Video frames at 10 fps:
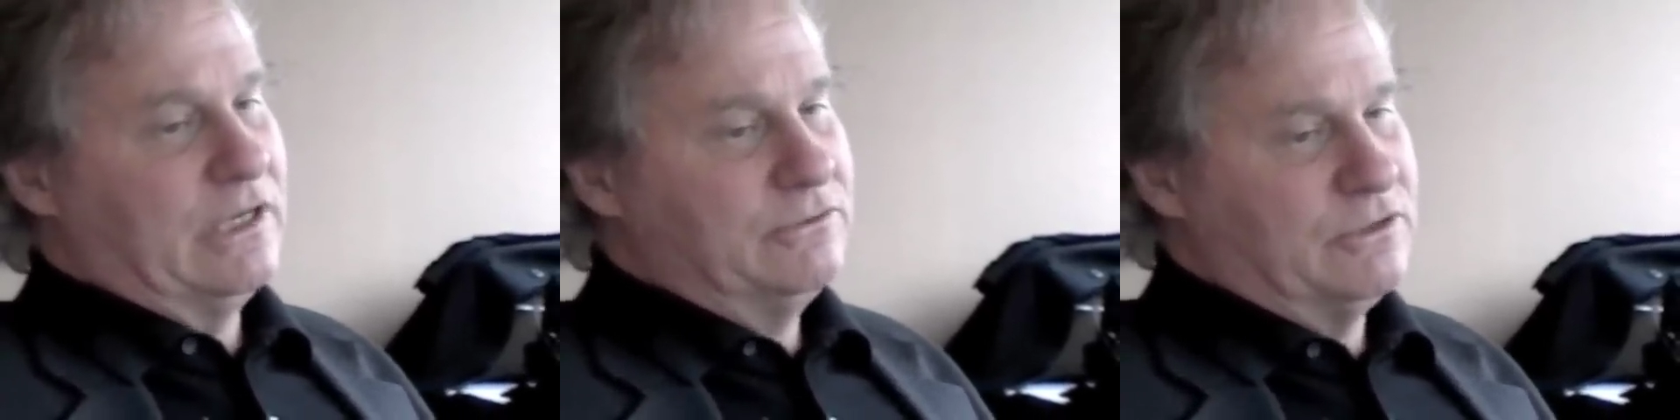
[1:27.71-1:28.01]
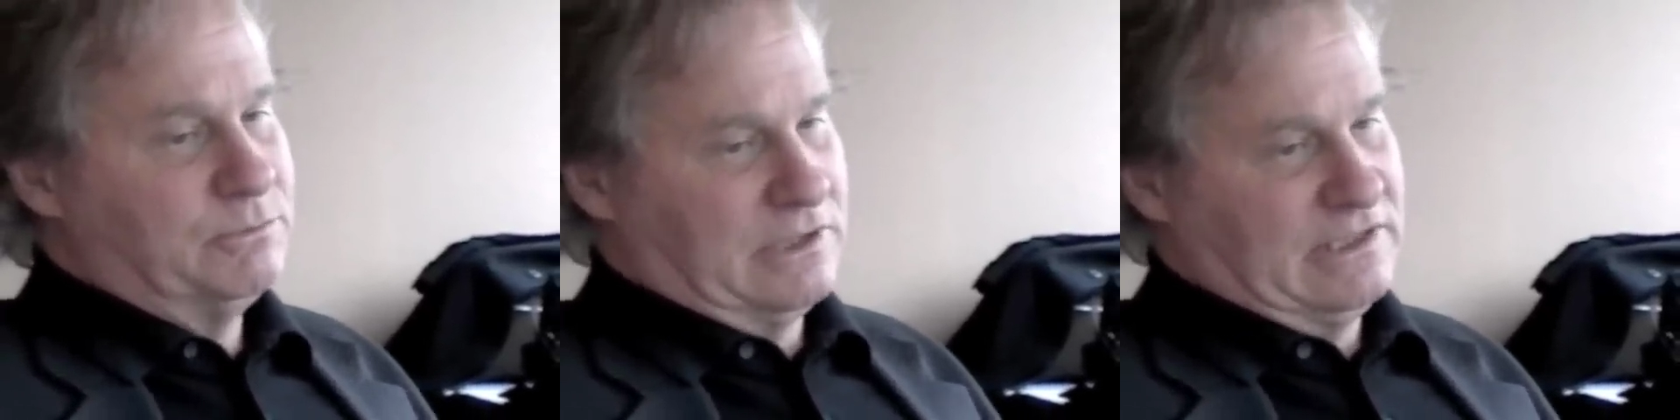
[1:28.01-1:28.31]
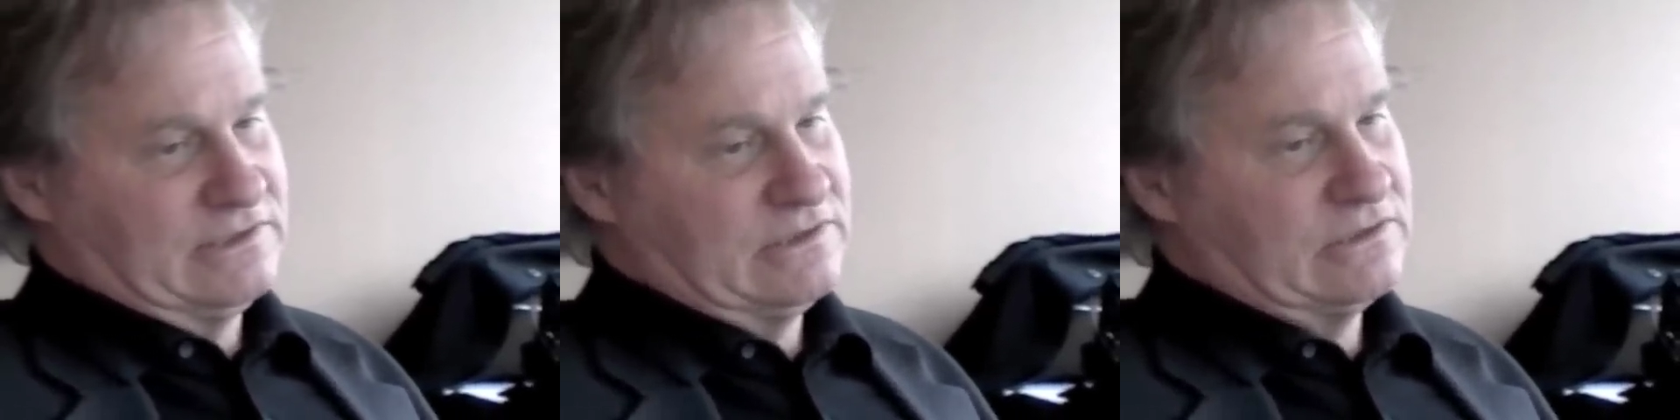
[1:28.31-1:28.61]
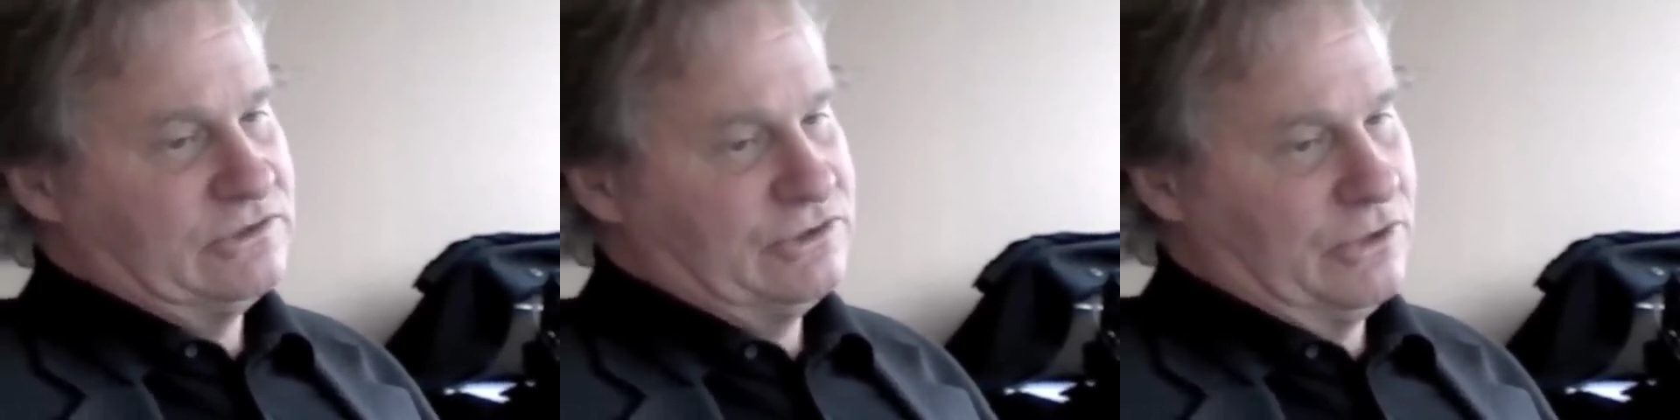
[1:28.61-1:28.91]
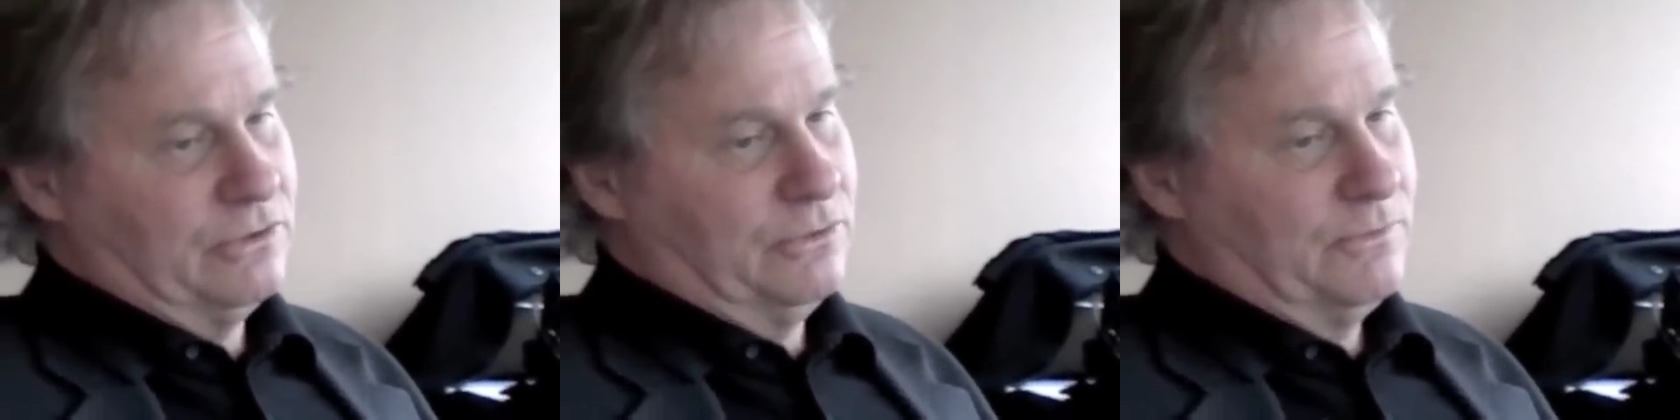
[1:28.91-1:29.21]
out to places to
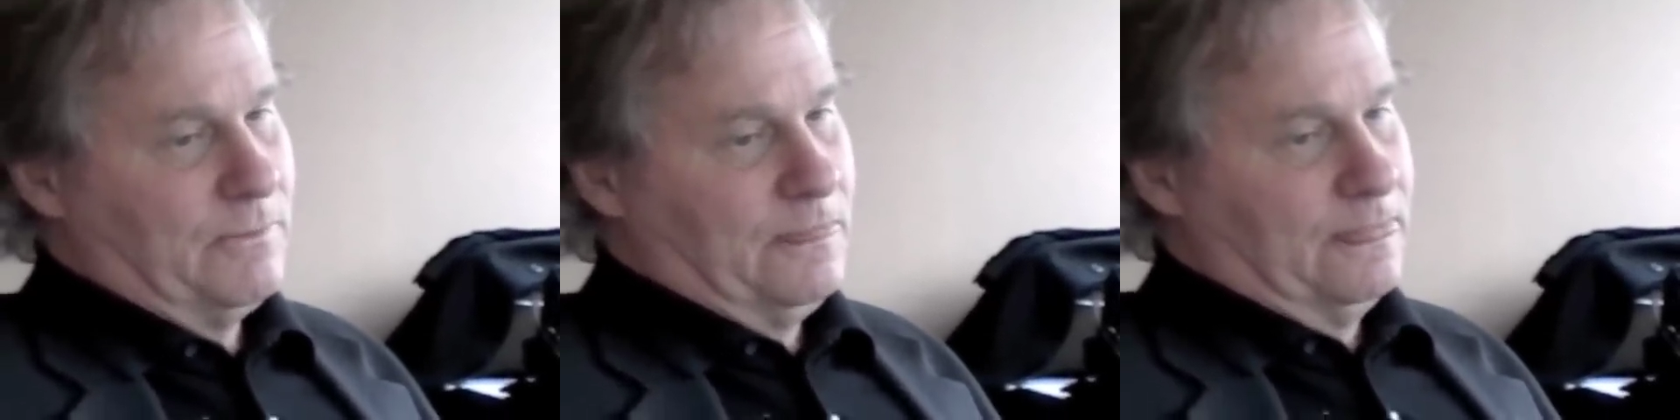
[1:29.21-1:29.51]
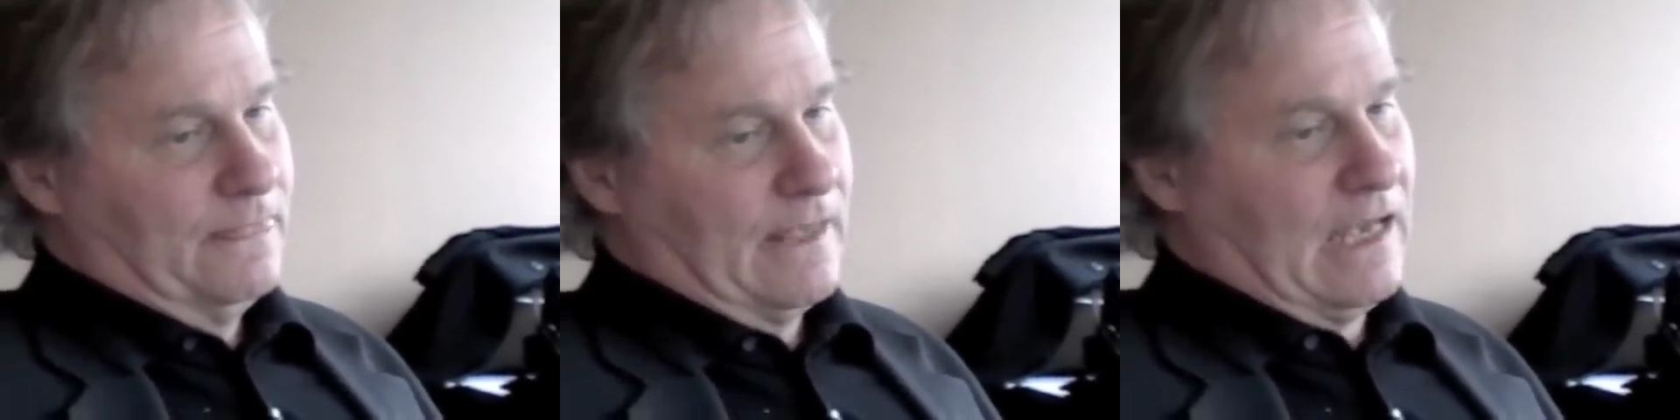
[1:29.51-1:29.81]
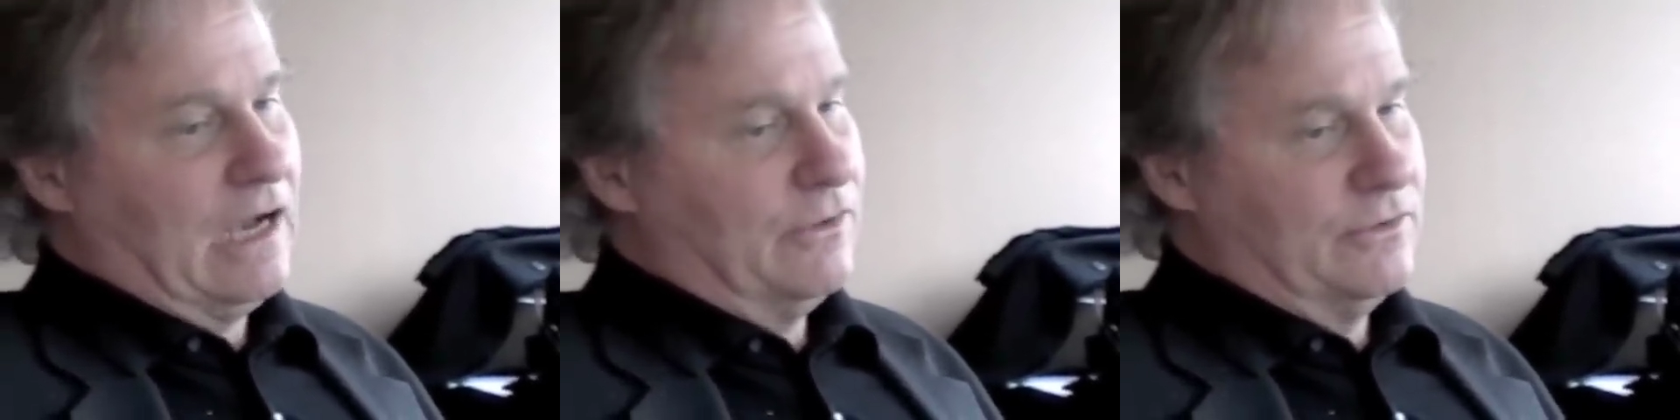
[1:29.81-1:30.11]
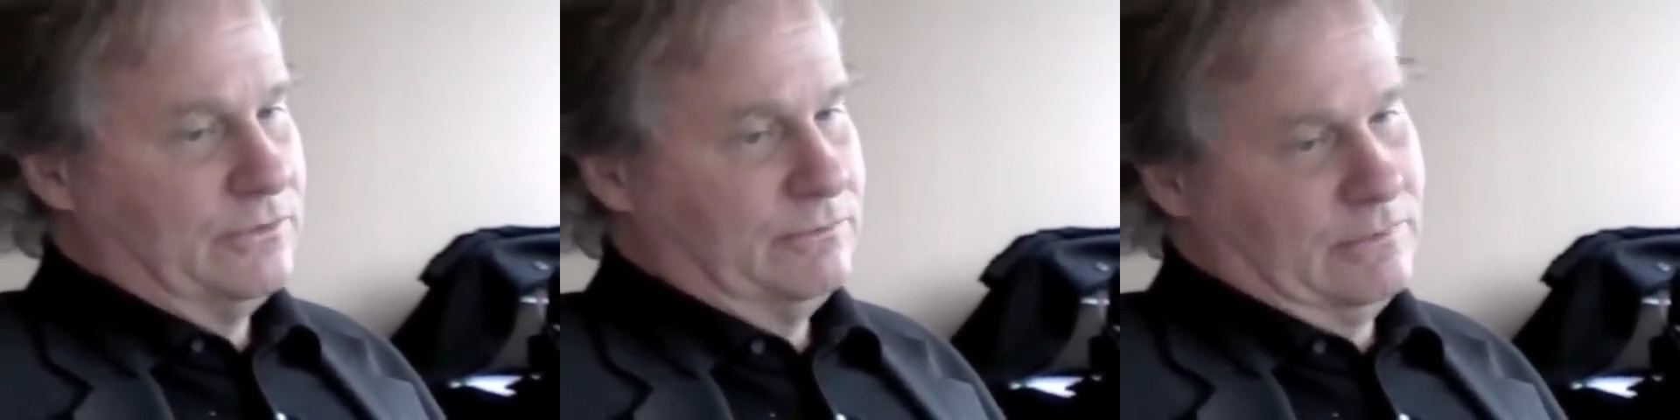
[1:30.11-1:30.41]
show how